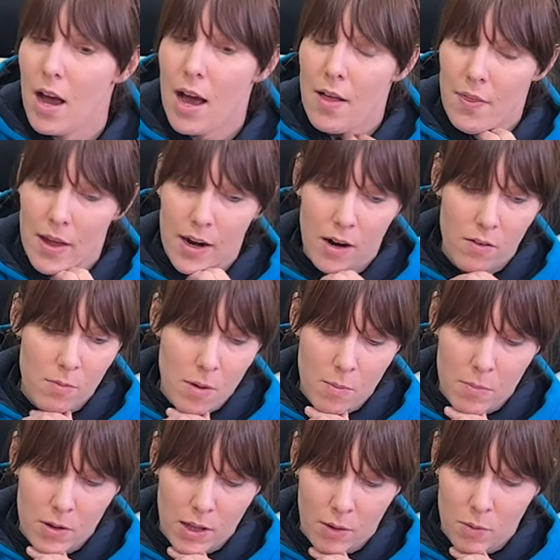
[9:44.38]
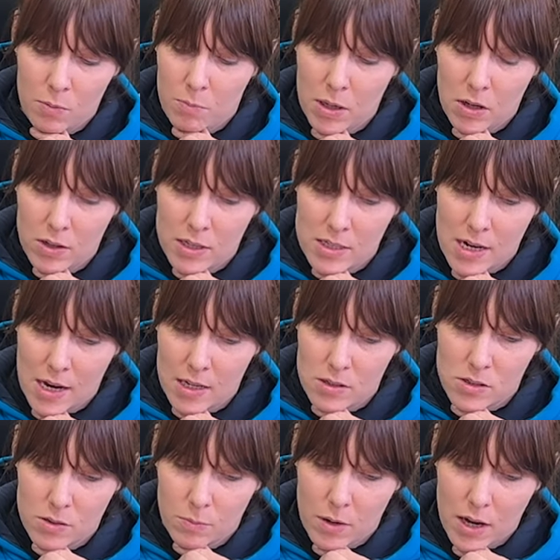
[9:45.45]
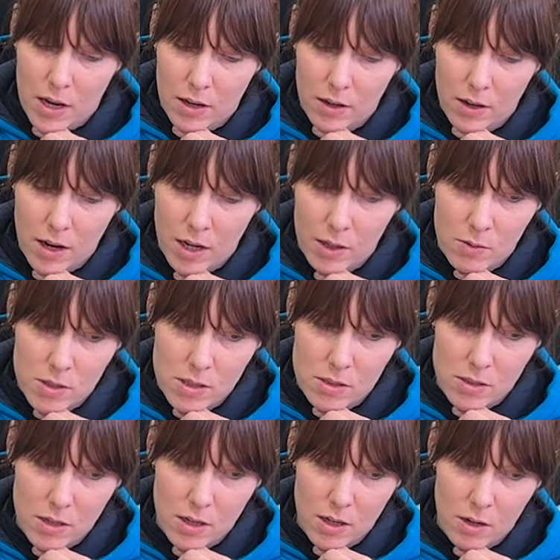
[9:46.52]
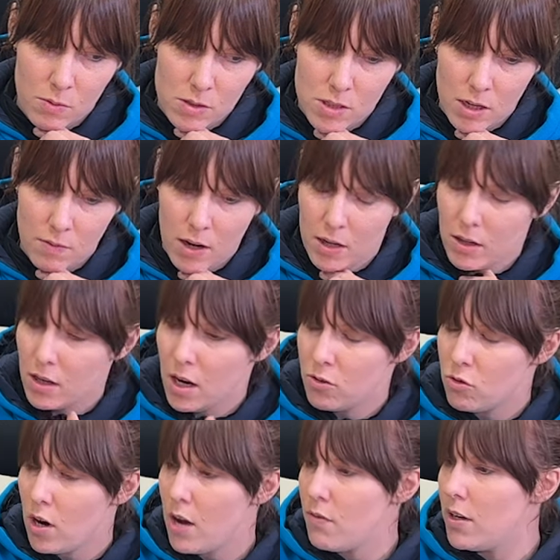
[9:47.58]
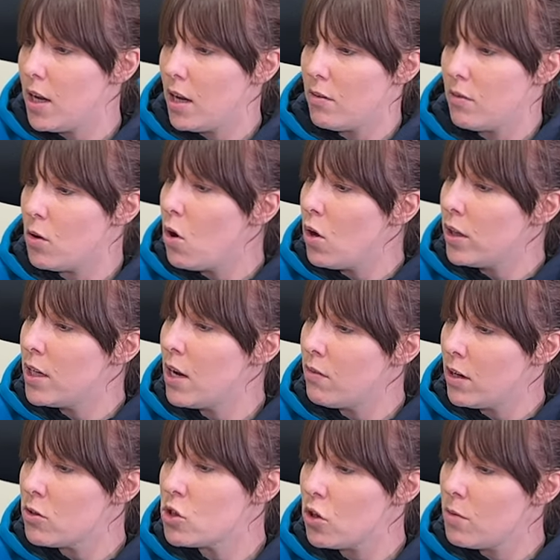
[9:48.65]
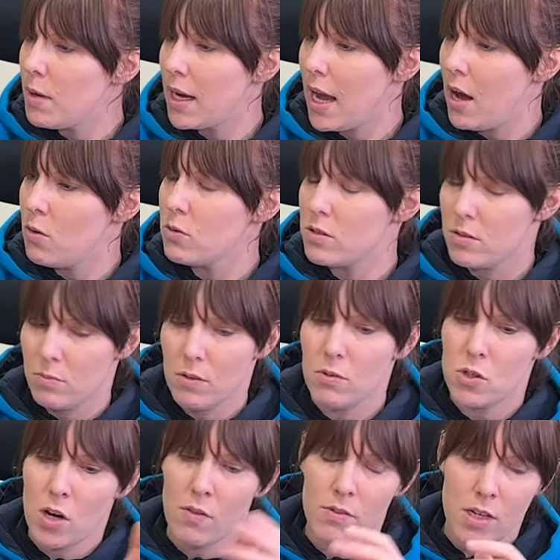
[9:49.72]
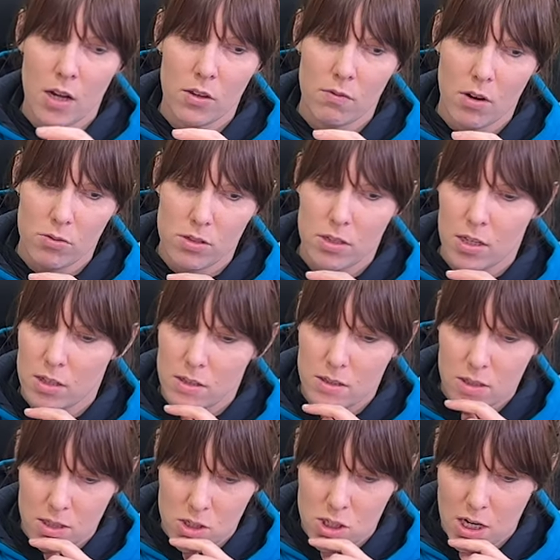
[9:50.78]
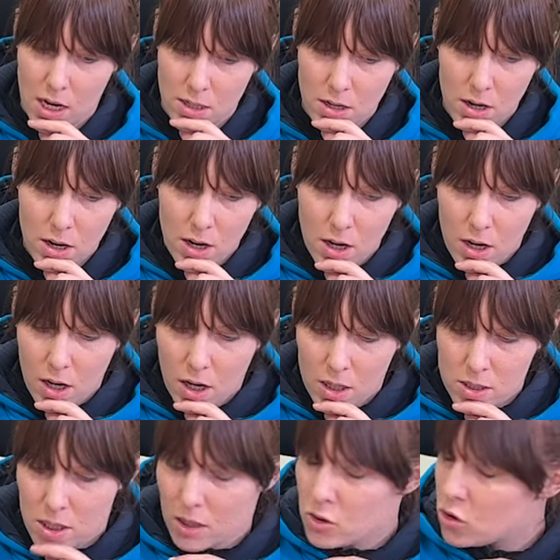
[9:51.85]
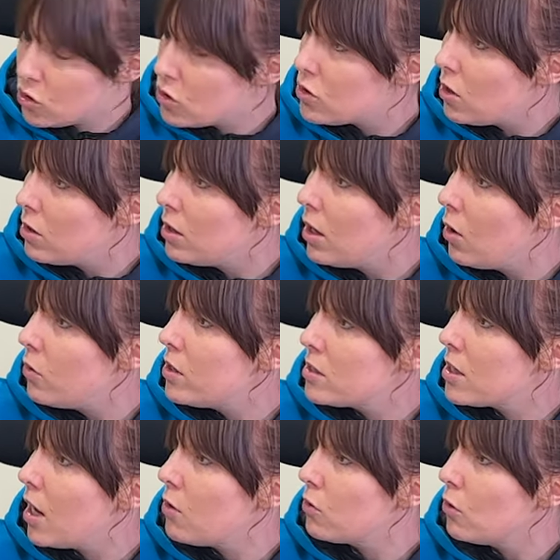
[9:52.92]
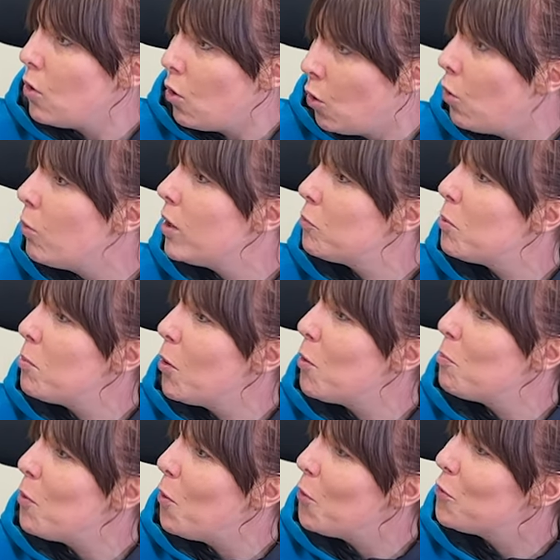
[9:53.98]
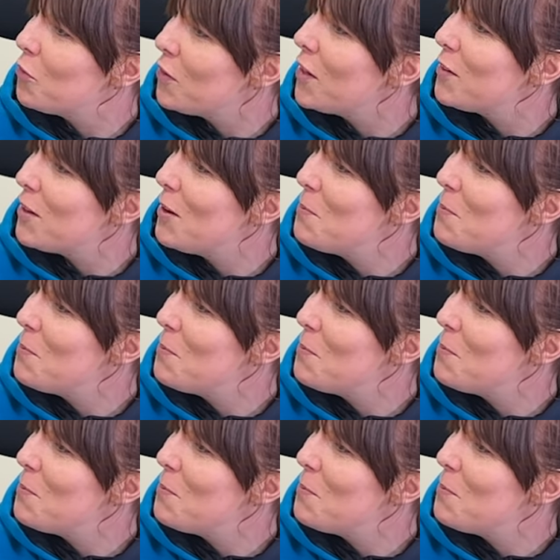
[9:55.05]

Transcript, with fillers: And then I remember like we'd been on a date somewhere, and he was he was like right, uh, driving here, calling here, and I'll show you my cows. And we were driving down the road to these this shed, and he's like, just so you know, these cows will always be more important than you.